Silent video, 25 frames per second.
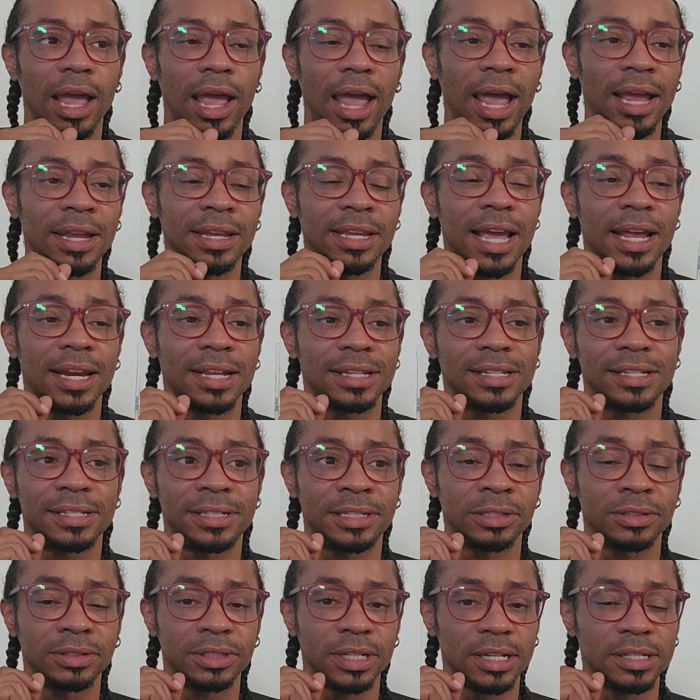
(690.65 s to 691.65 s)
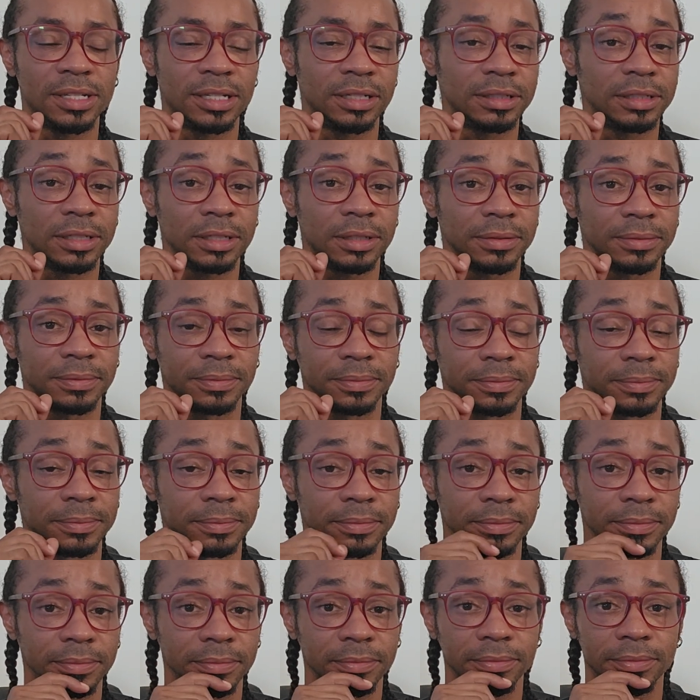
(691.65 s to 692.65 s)
And yet it still doesn't.
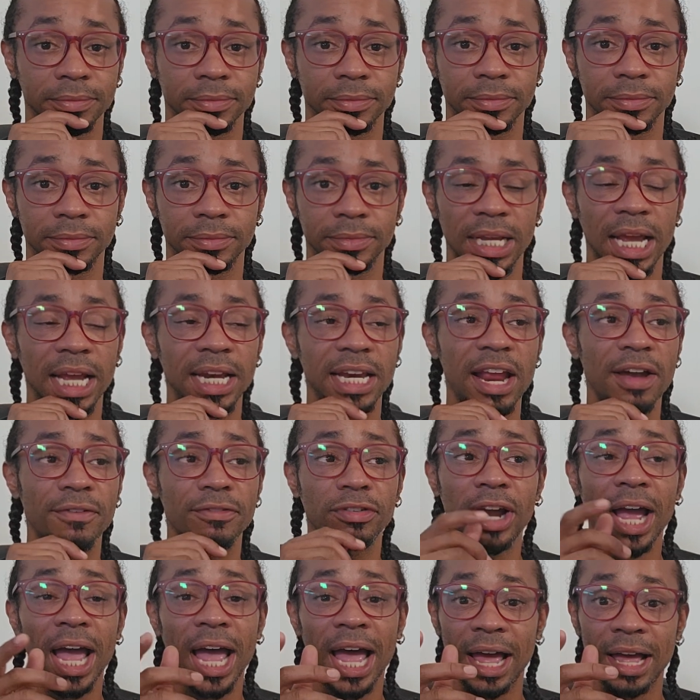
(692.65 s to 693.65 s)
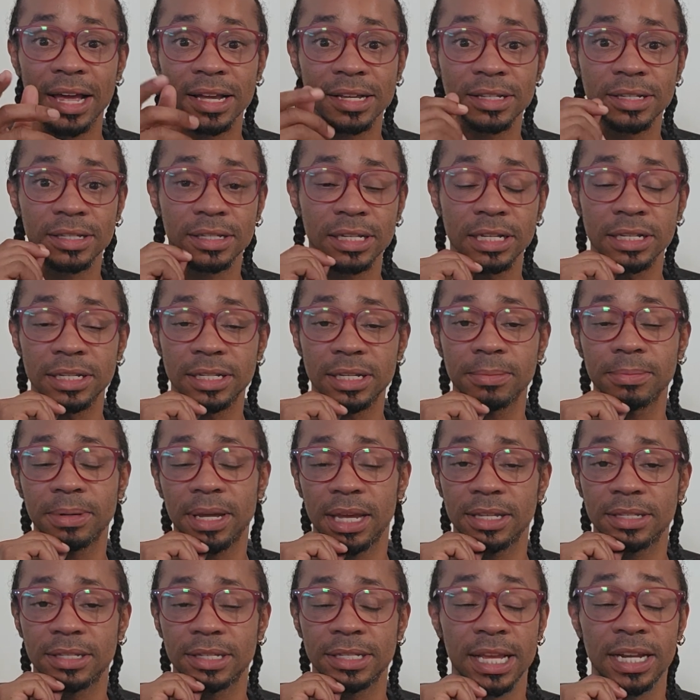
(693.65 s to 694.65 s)
It never has in some
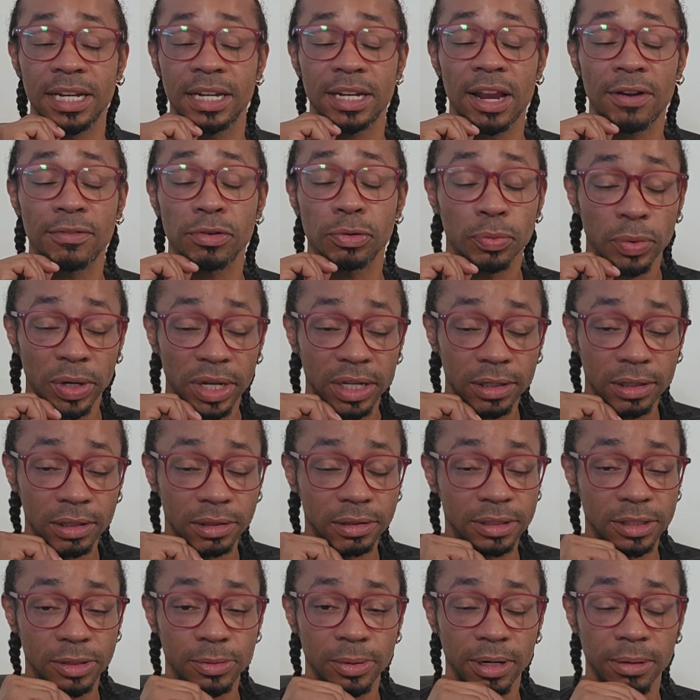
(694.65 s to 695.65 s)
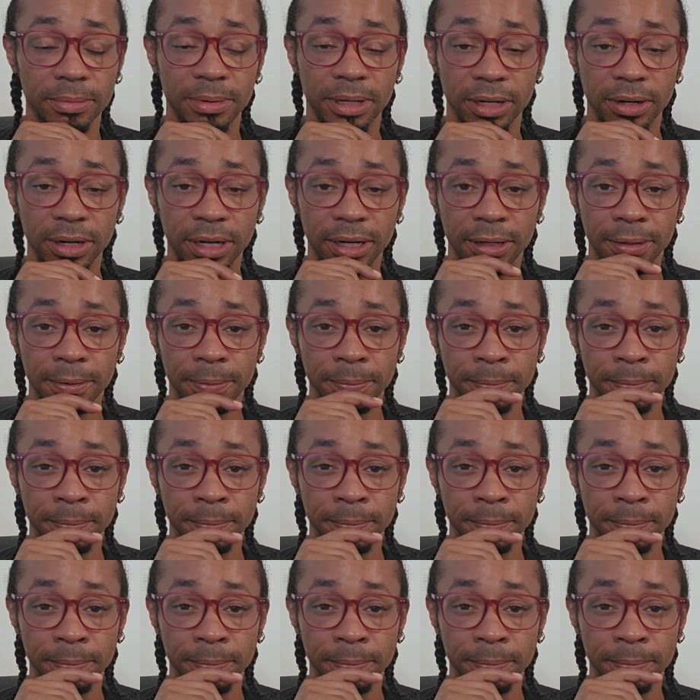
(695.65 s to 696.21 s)
cases, and it never will, is what I'm hearing.